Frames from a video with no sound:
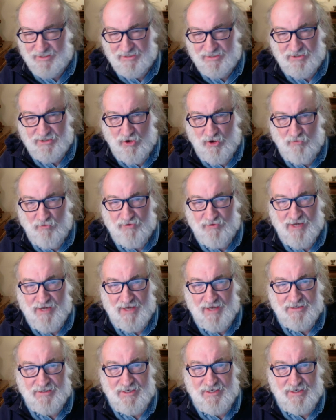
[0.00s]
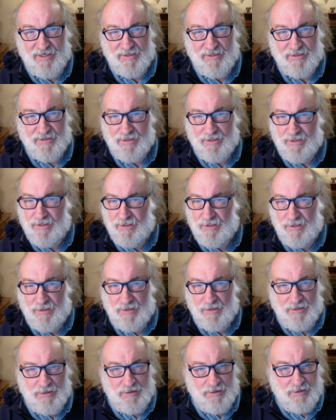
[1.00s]
This COVID-19
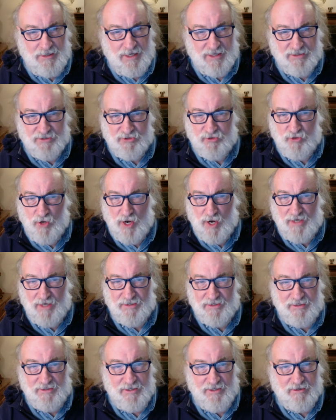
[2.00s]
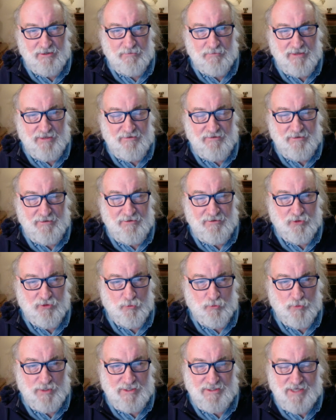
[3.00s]
has tried to kill me
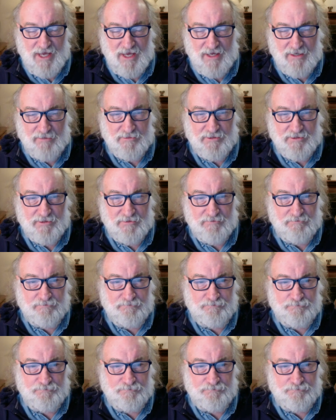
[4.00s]
3 times.